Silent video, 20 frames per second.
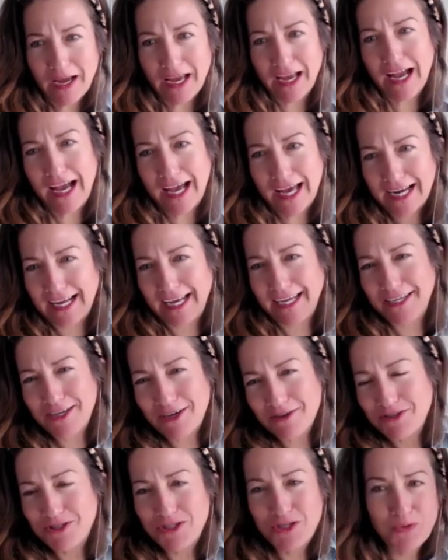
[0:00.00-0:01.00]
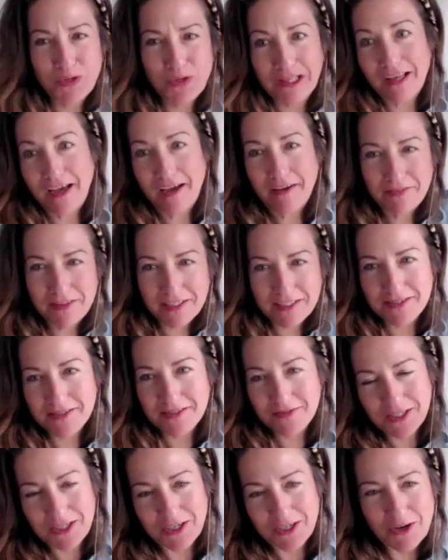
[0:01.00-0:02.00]
my God, I know you would love
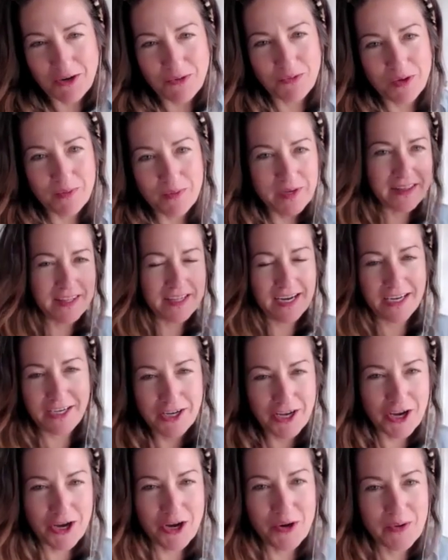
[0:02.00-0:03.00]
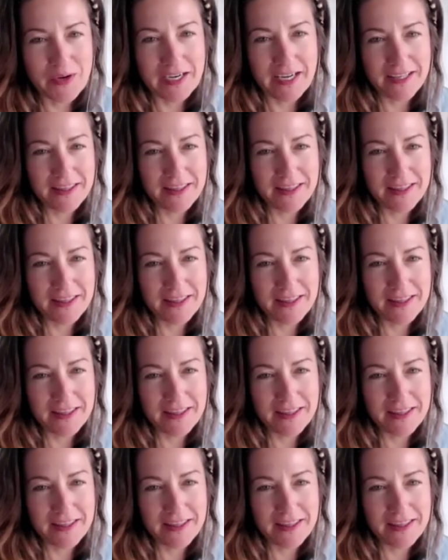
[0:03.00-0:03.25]
this, woman that I know, and I